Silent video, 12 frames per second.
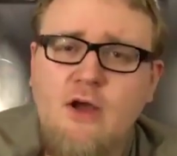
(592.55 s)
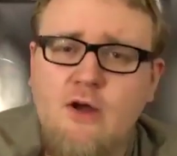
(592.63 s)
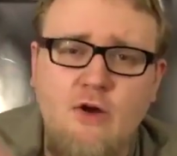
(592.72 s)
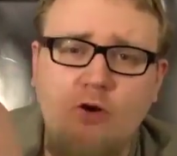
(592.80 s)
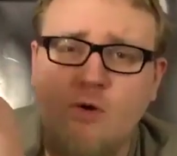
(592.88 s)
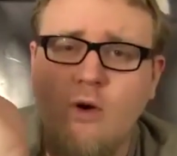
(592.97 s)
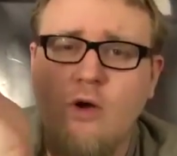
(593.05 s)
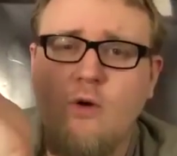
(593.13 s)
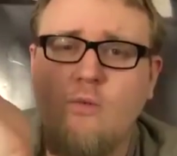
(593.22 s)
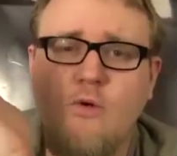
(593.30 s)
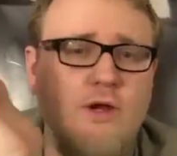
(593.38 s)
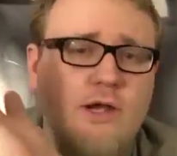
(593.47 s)
who
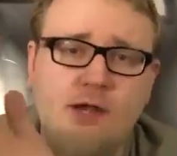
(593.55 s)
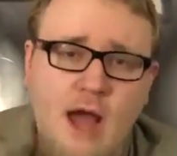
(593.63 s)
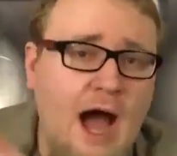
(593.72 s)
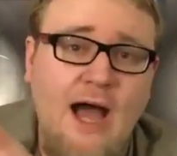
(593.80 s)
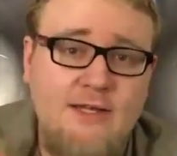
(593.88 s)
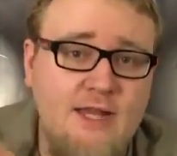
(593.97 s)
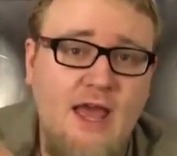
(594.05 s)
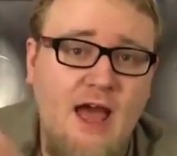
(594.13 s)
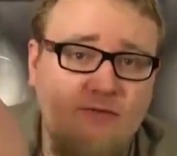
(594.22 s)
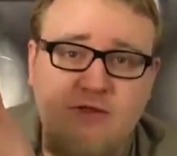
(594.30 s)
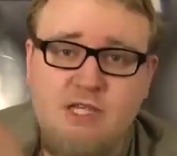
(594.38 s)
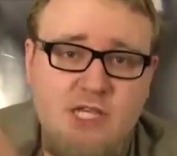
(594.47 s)
would not
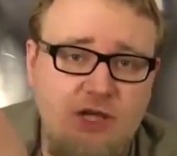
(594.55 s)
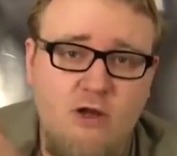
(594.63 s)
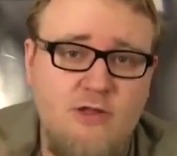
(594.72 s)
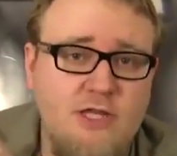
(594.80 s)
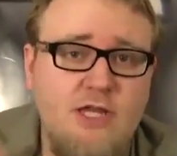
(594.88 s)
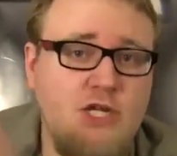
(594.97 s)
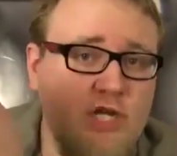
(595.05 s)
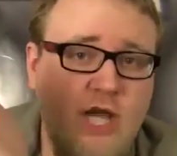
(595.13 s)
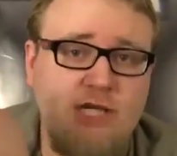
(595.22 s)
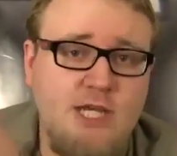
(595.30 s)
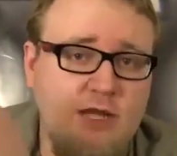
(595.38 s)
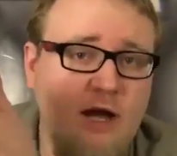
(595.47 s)
have insulted
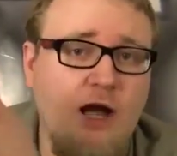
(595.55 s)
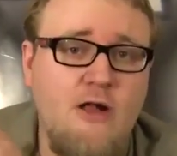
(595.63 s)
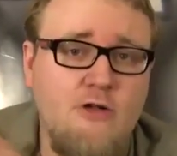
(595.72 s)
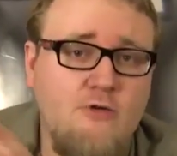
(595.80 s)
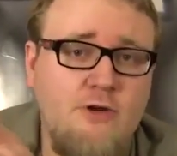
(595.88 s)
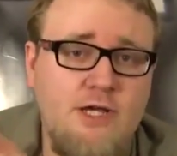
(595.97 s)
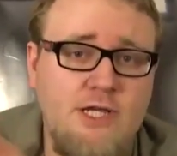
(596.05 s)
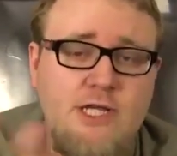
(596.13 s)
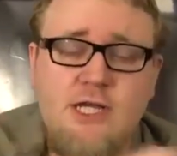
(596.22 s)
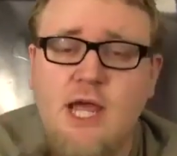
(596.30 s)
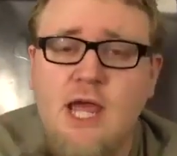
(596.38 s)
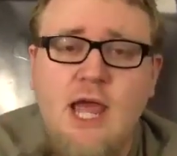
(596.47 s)
Jessica
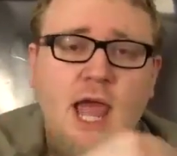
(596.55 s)
Alquist